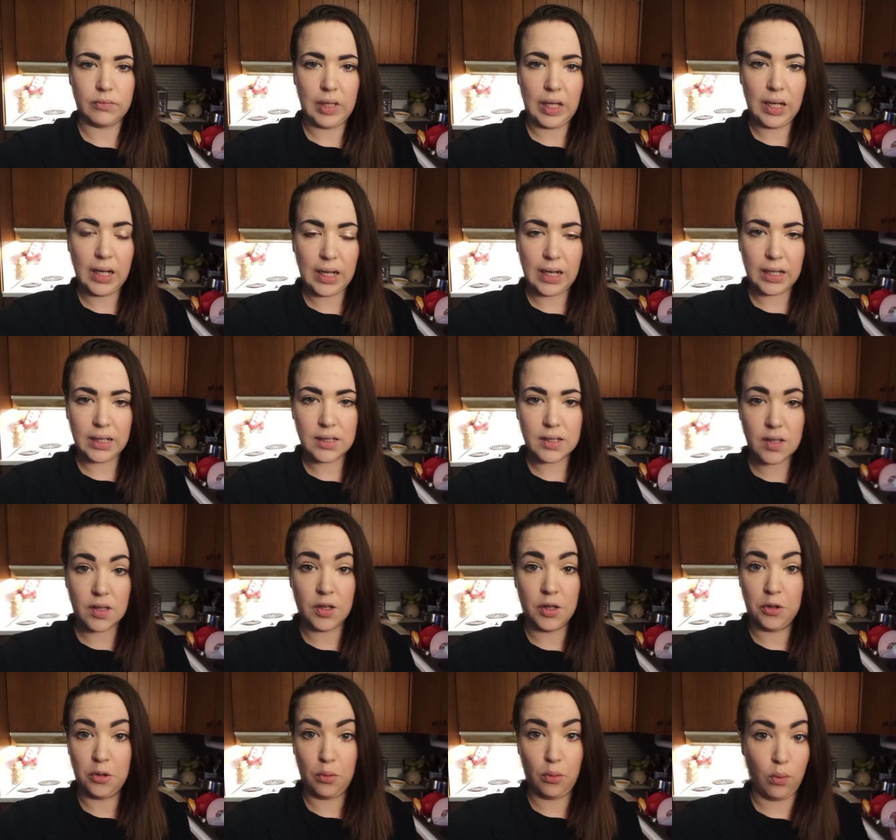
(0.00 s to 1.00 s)
Hey guys,
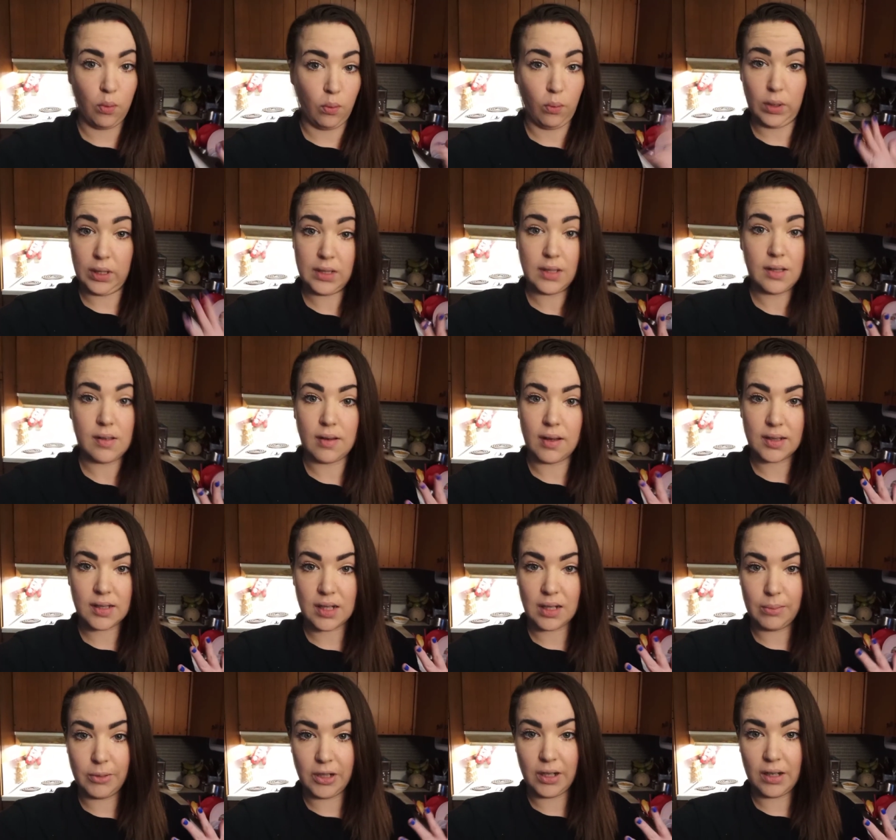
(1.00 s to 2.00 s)
when's the last
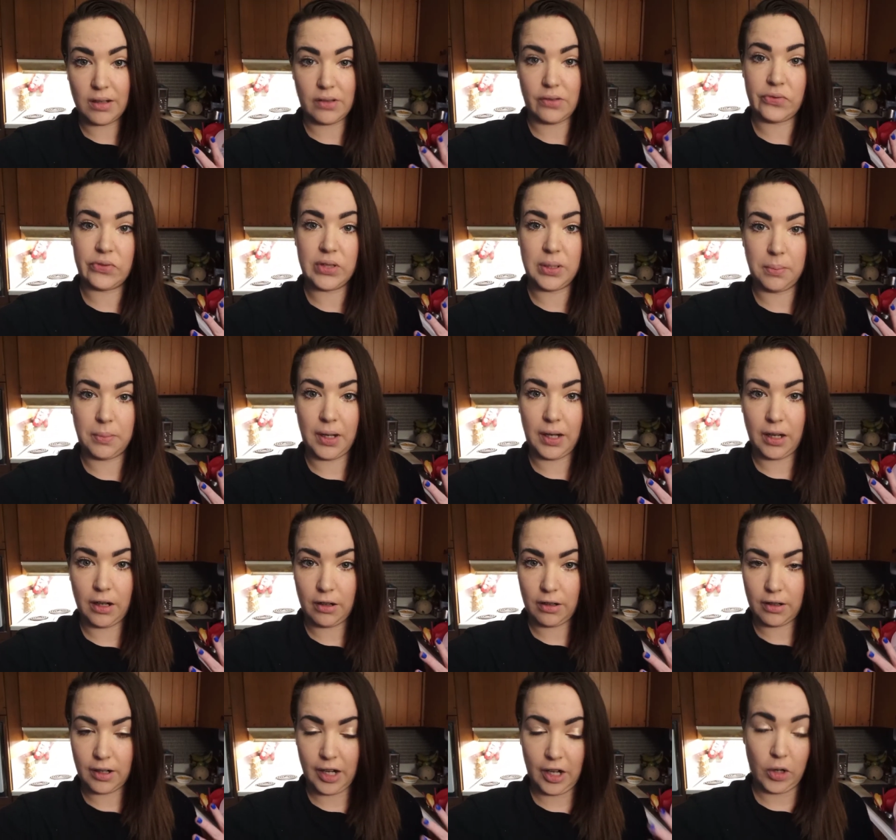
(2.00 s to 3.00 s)
time you guys have seen my
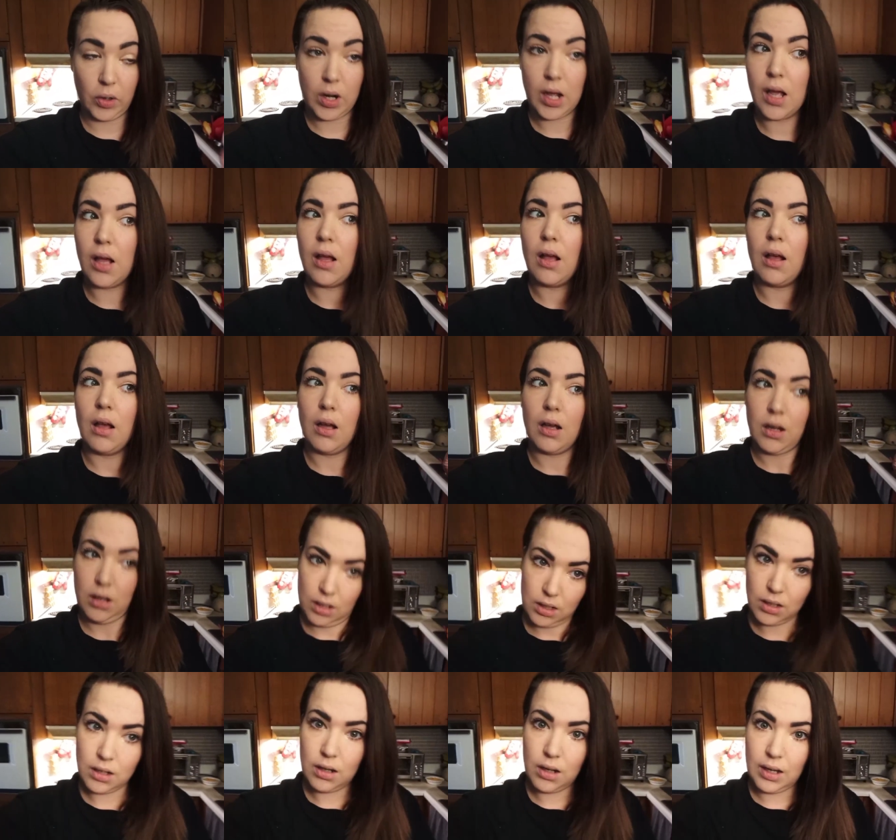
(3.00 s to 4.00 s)
hair down?
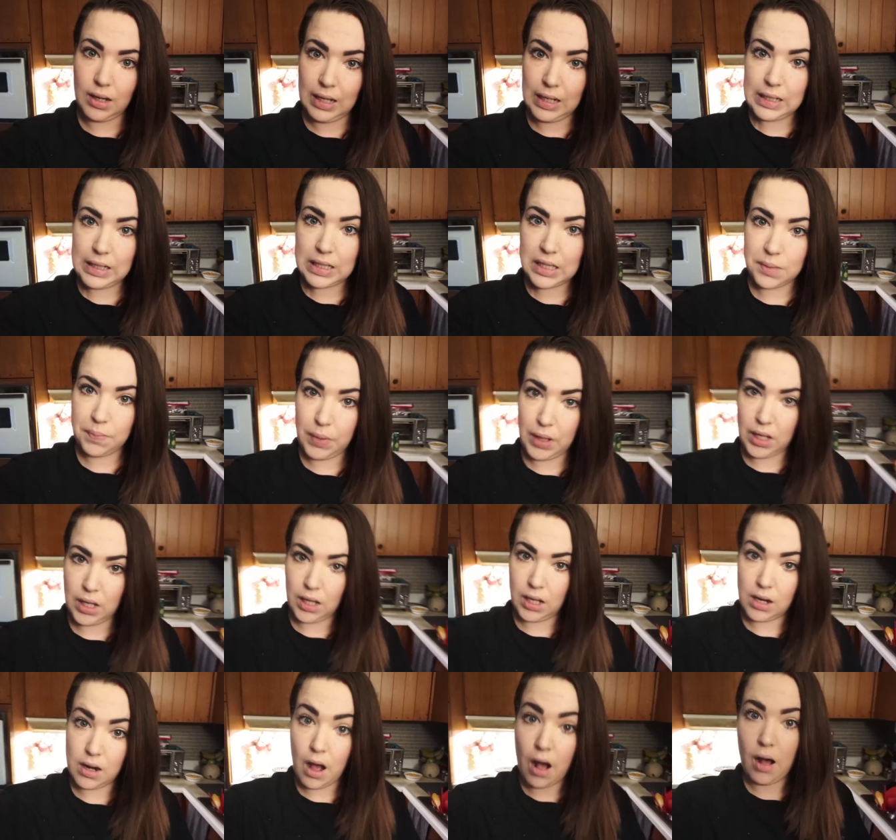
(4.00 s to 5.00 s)
It's
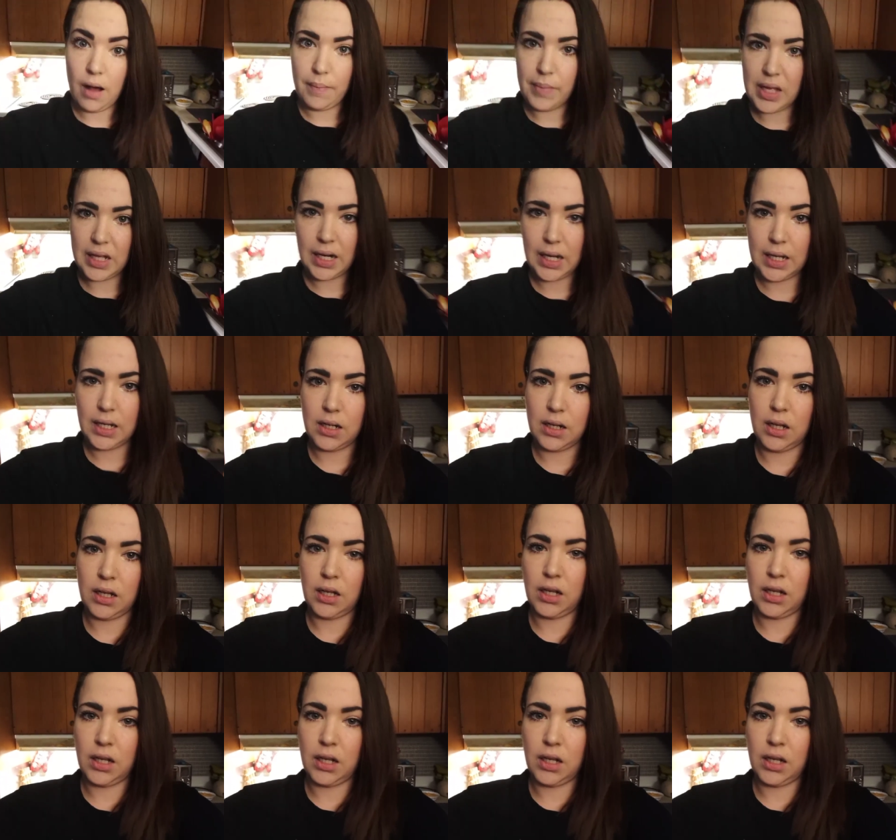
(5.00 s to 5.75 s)
been a minute.